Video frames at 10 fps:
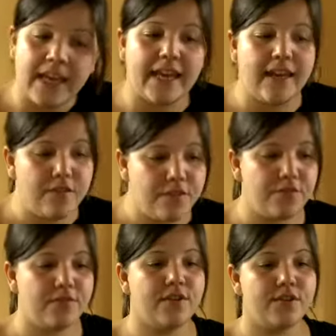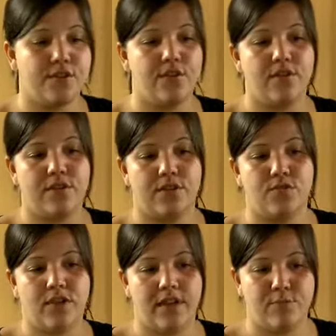If the student is
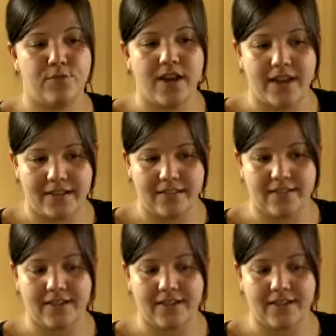really bright